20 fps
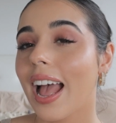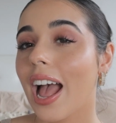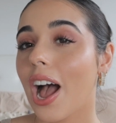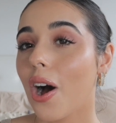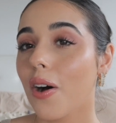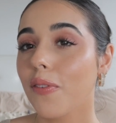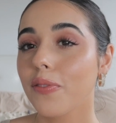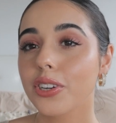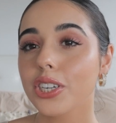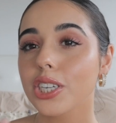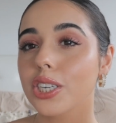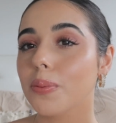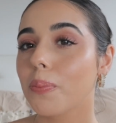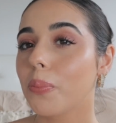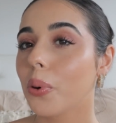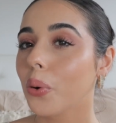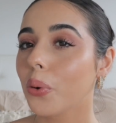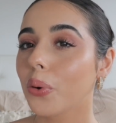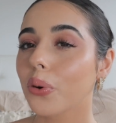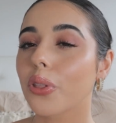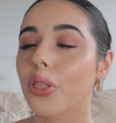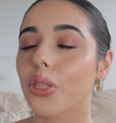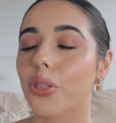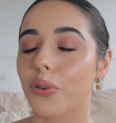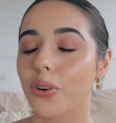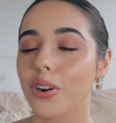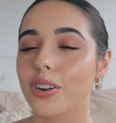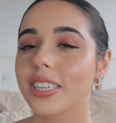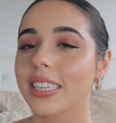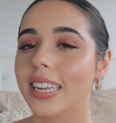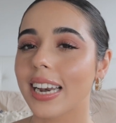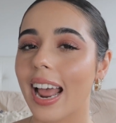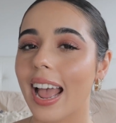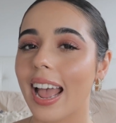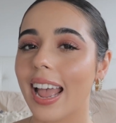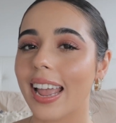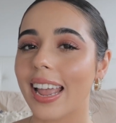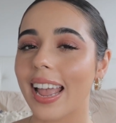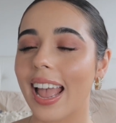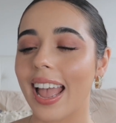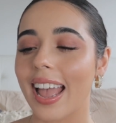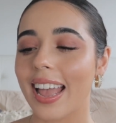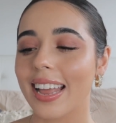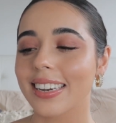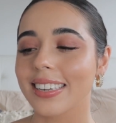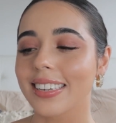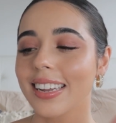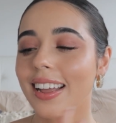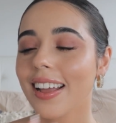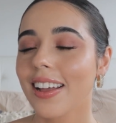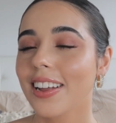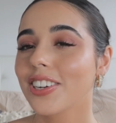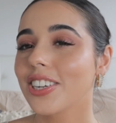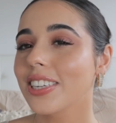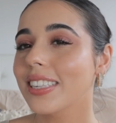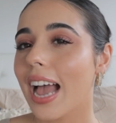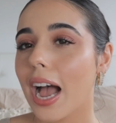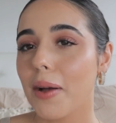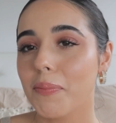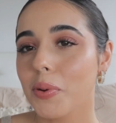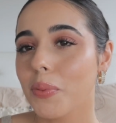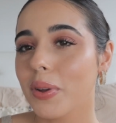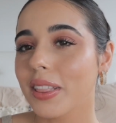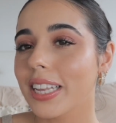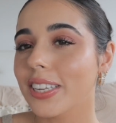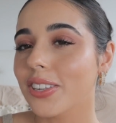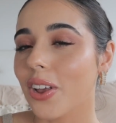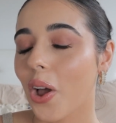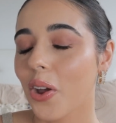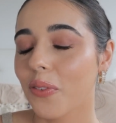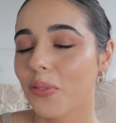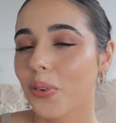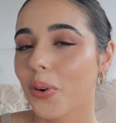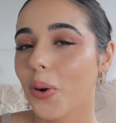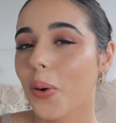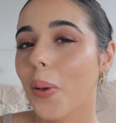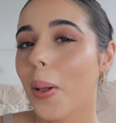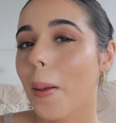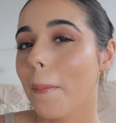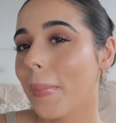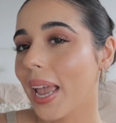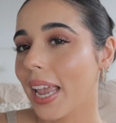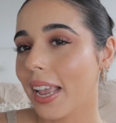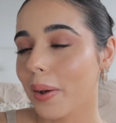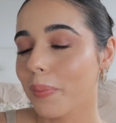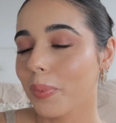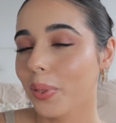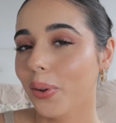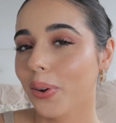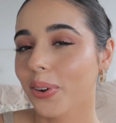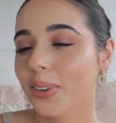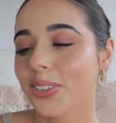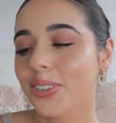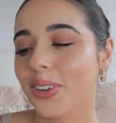E.L.F just pulled through today, and just happy with this overall makeup look.